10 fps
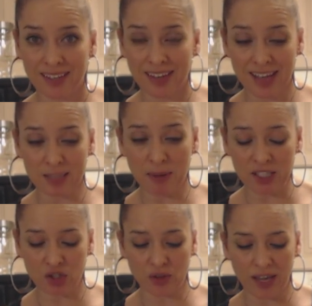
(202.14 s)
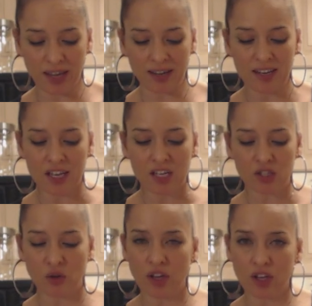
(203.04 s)
in, as best you can
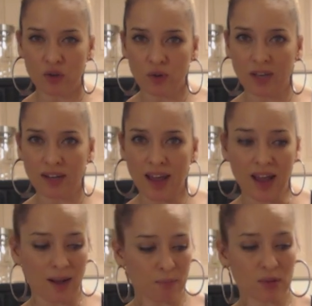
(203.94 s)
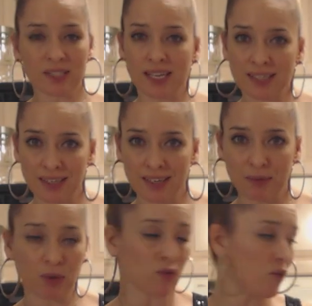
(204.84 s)
so that you can uh, present it
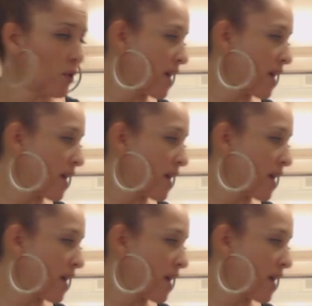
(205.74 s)
in a beautiful